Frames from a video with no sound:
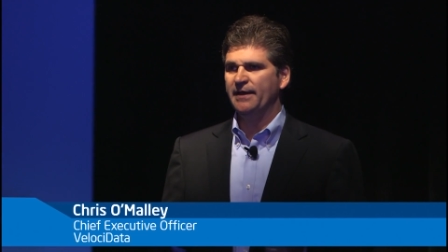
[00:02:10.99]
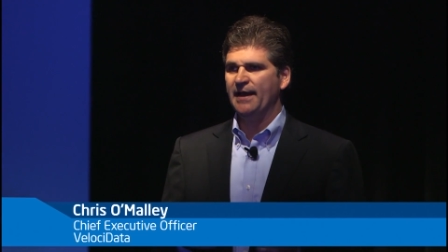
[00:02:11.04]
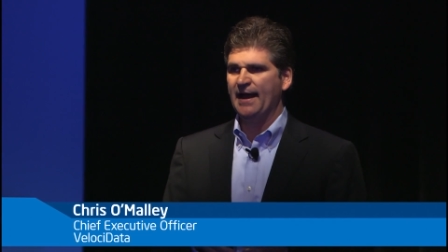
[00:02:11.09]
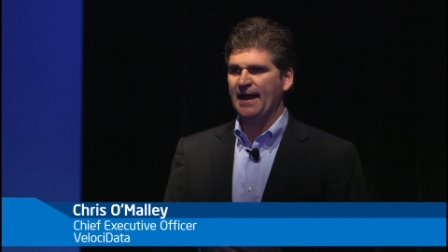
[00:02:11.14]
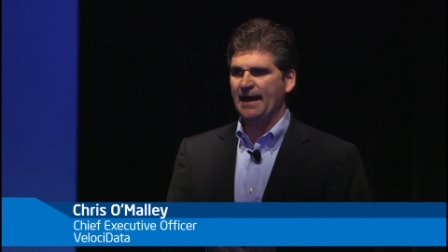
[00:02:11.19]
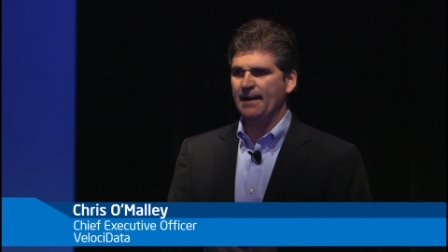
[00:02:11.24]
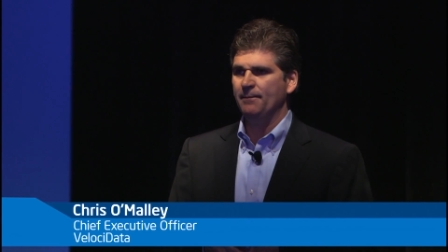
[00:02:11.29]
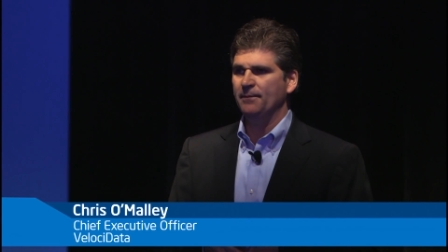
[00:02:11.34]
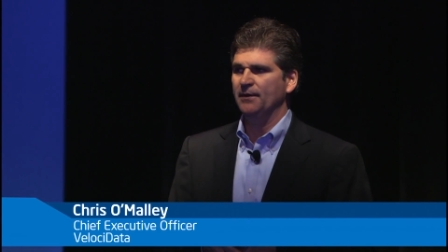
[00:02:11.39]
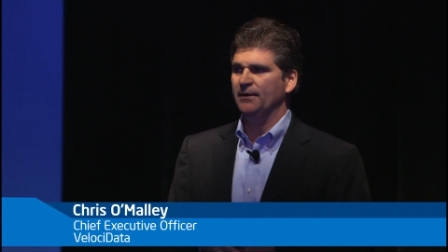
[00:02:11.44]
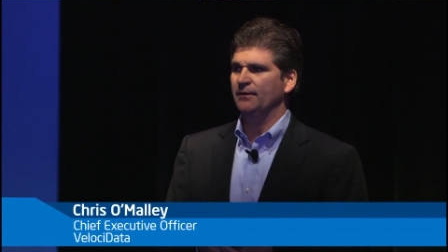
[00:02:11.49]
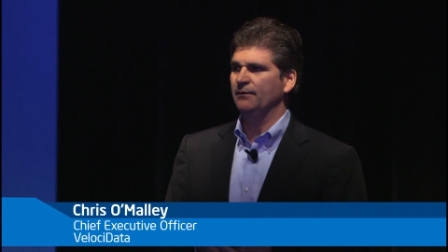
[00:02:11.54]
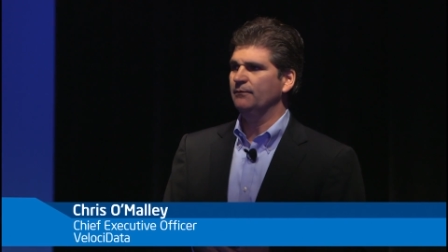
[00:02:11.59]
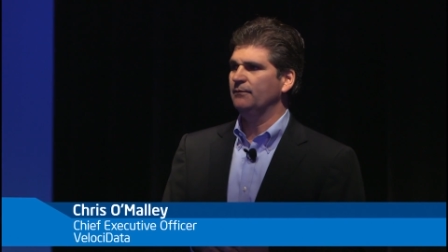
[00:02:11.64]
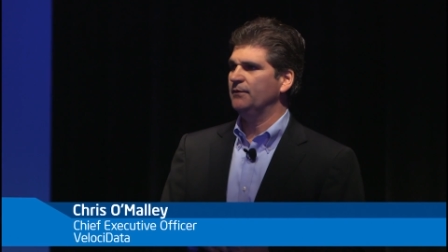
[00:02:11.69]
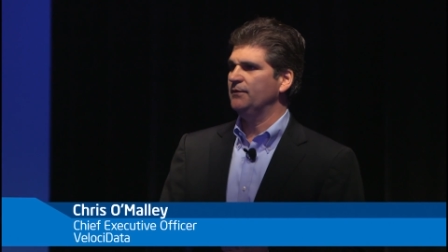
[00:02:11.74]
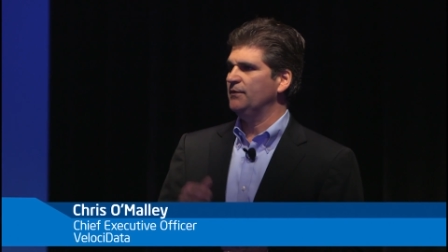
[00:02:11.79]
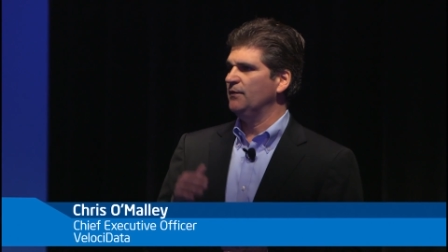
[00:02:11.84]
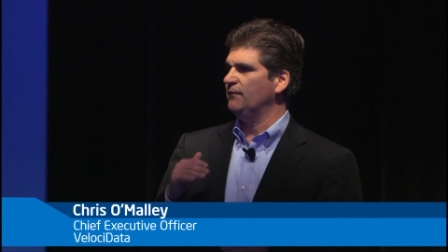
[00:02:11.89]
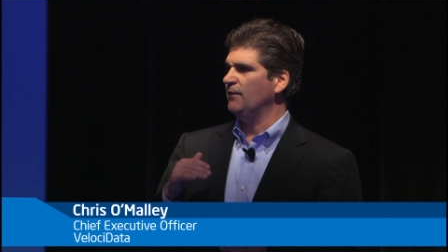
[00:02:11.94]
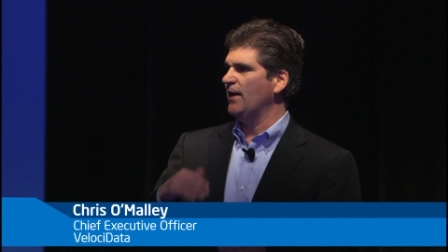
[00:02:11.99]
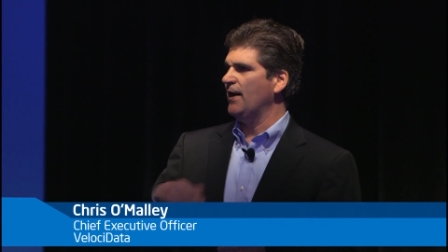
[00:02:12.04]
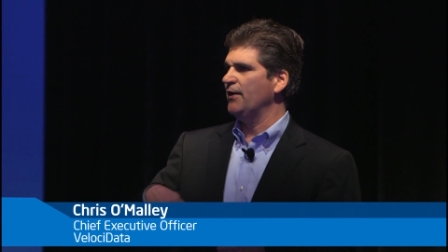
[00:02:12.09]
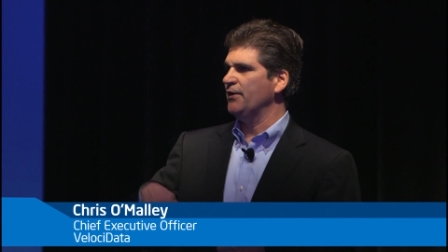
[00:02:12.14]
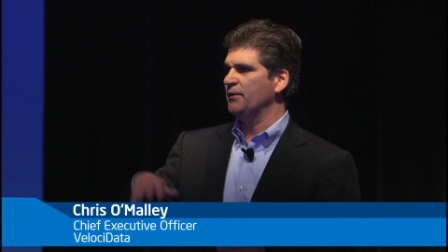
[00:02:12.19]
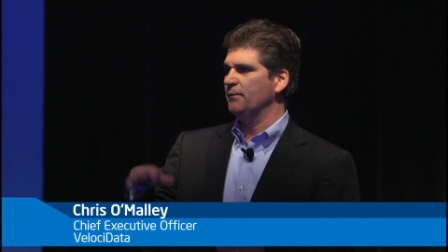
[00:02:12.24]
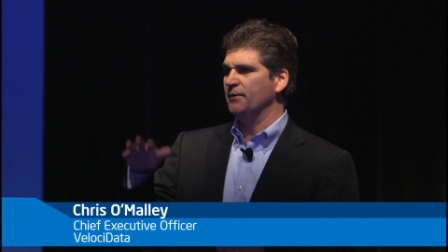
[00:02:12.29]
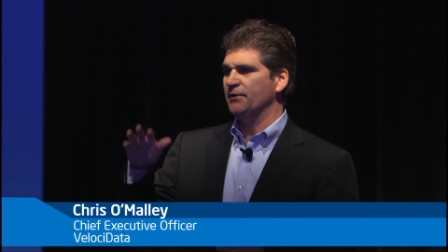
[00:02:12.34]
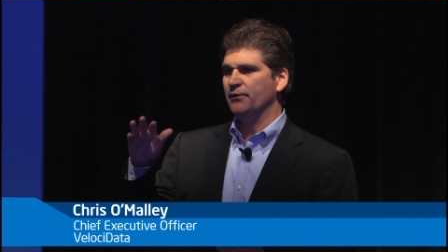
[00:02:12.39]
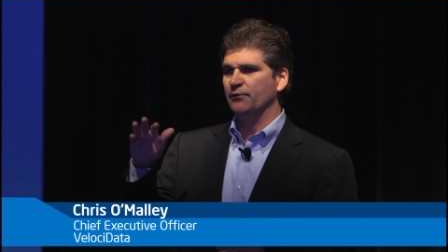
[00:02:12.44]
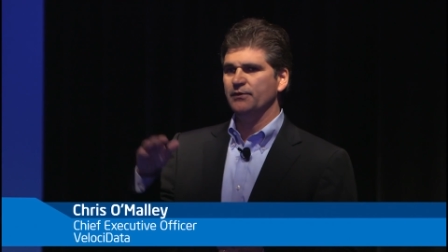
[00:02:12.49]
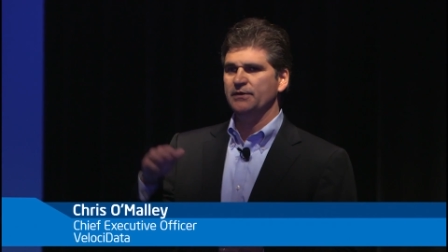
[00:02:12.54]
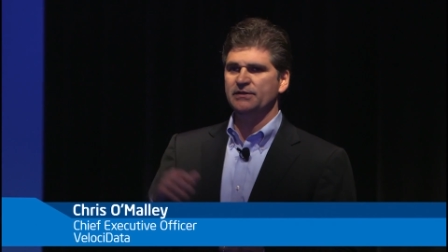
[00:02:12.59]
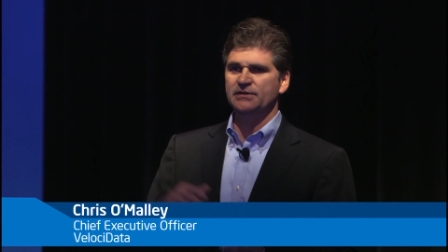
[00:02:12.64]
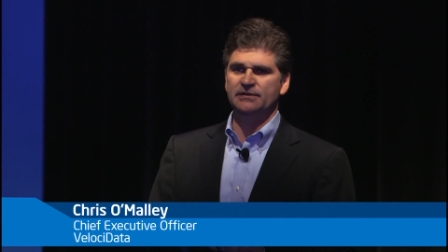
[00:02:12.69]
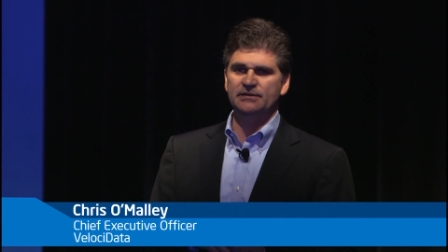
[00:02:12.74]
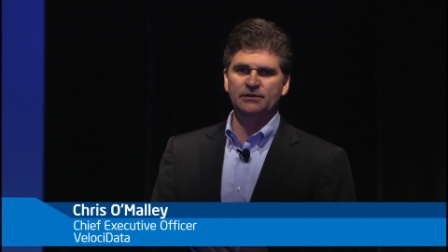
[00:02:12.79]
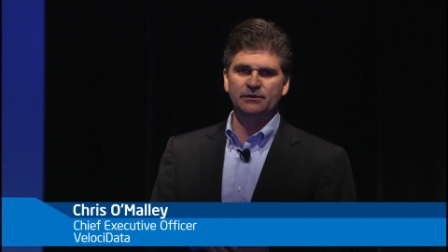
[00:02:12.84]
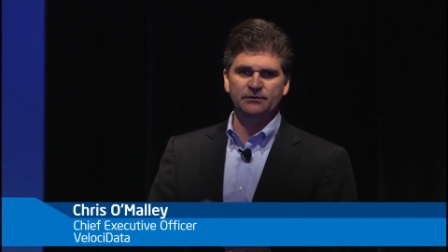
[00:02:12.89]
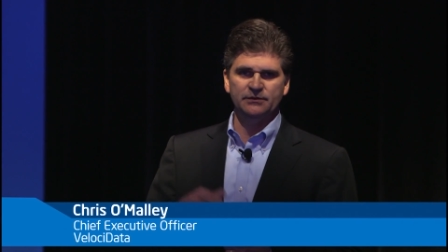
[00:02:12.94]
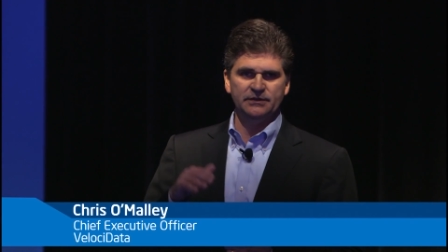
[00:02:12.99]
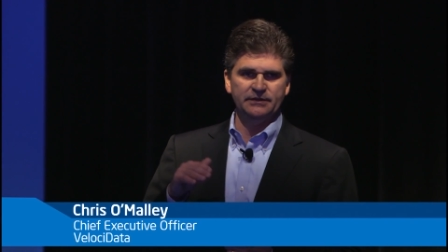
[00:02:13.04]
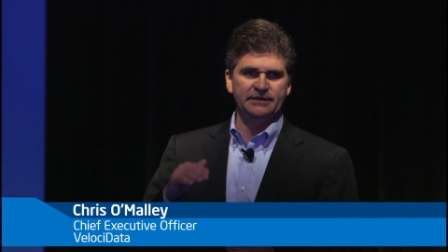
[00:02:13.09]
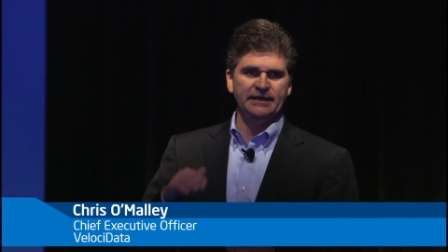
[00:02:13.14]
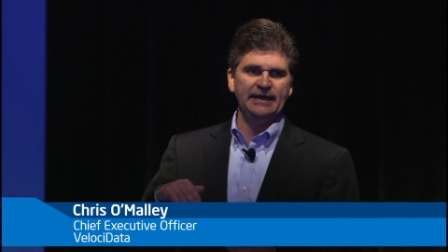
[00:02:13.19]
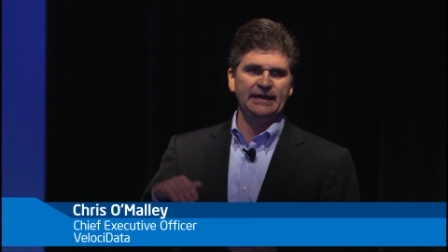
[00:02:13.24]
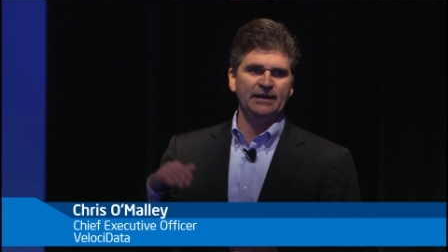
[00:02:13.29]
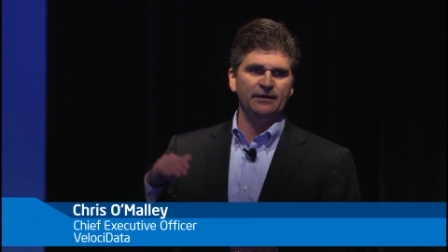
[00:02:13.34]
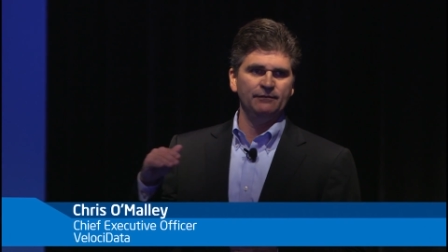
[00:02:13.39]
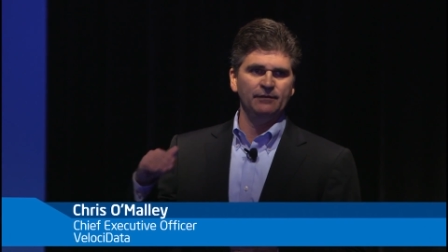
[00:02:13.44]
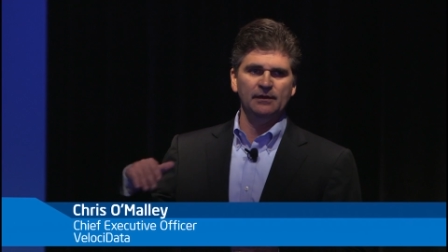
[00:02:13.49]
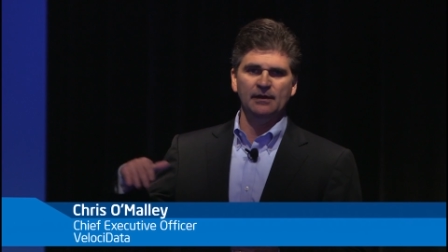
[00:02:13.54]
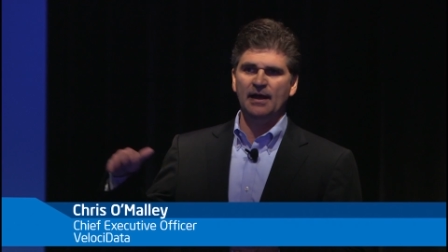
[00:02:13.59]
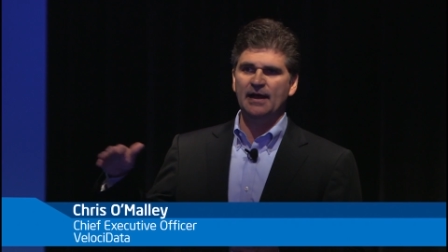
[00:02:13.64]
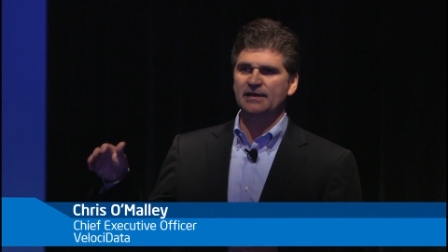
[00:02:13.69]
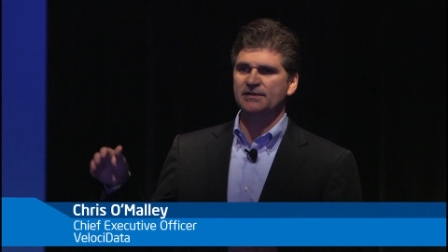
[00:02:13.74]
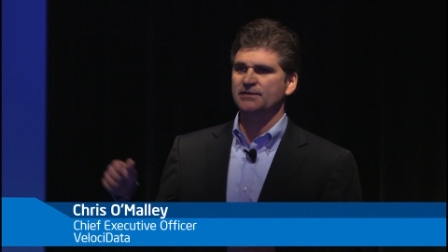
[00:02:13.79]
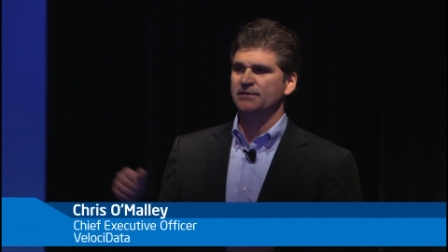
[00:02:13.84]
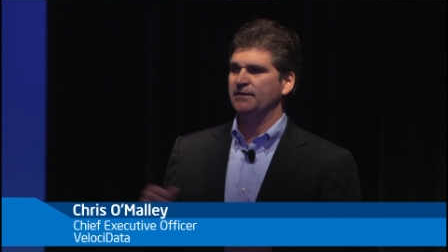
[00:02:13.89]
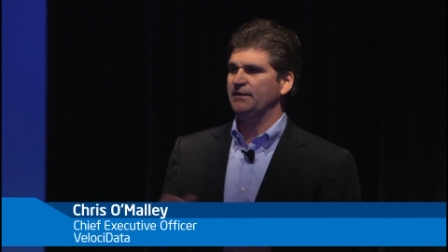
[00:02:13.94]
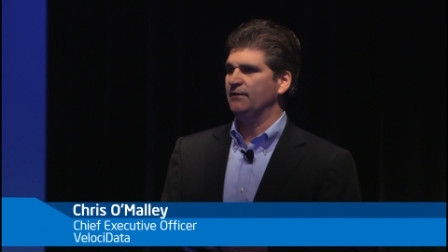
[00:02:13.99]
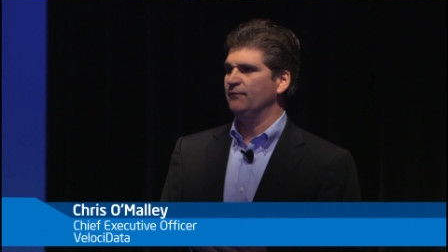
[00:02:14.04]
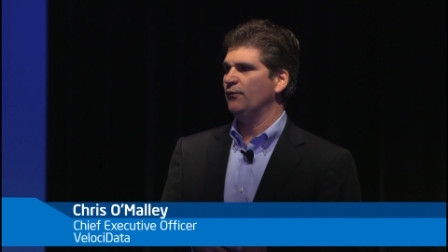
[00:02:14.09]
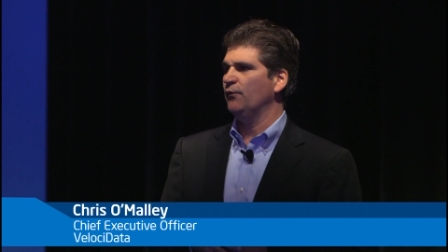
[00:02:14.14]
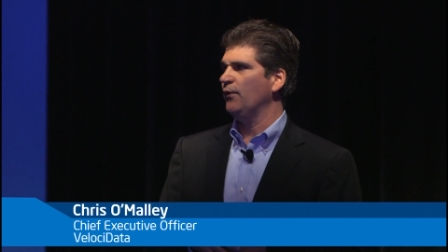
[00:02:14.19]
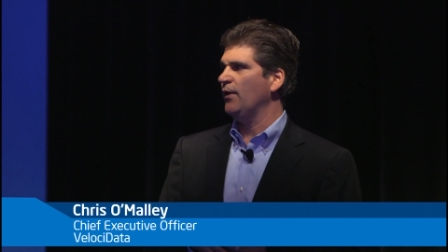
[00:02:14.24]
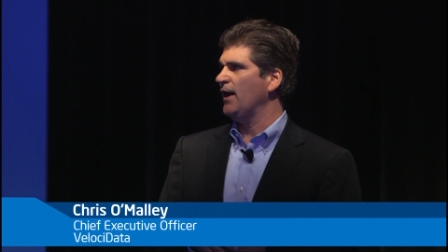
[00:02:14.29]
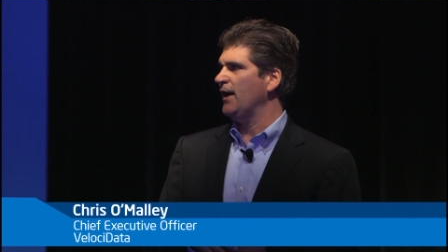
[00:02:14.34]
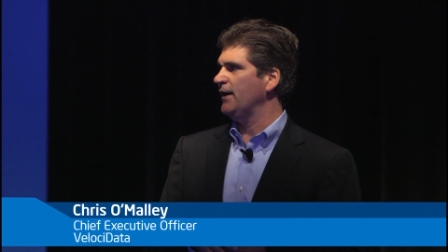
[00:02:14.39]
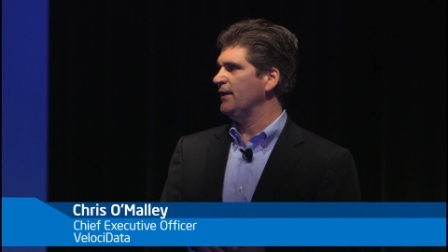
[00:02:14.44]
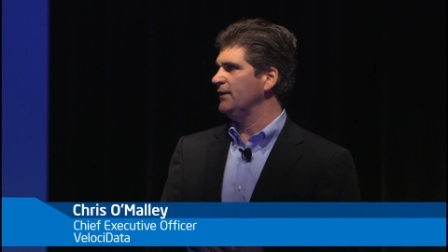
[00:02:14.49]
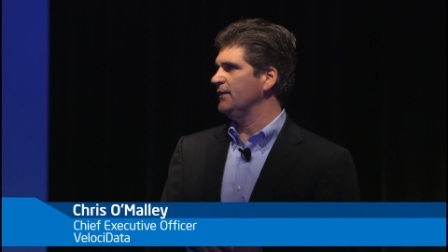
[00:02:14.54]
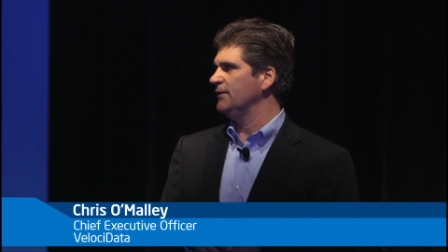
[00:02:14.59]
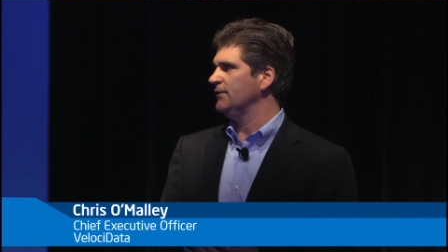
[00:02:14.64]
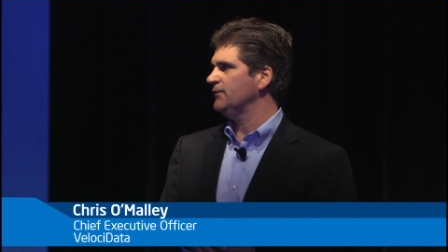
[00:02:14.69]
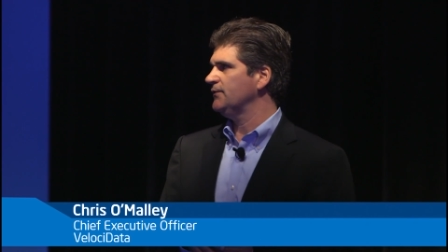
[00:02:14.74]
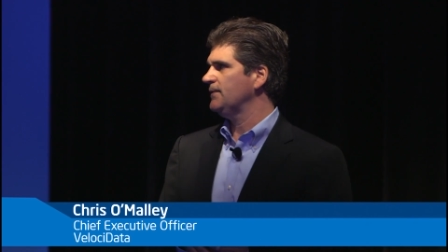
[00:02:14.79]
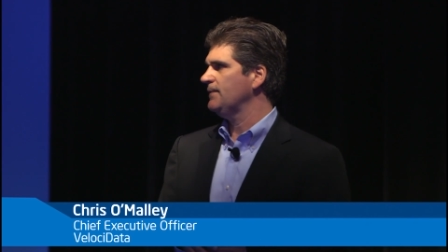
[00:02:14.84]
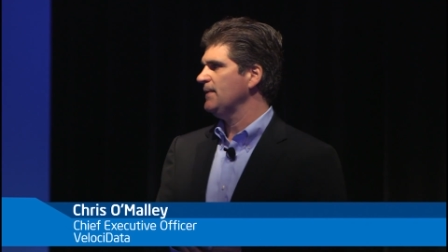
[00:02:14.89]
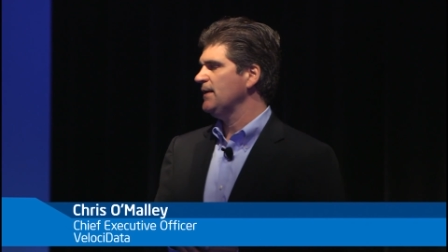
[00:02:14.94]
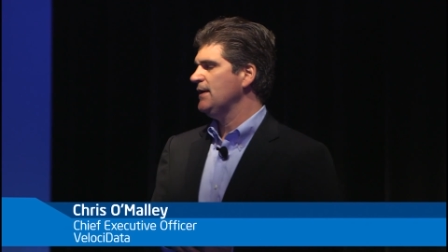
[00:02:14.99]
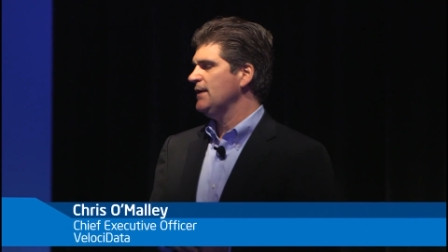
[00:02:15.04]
happen with the volume increase in terms of data, velocity, and varieties.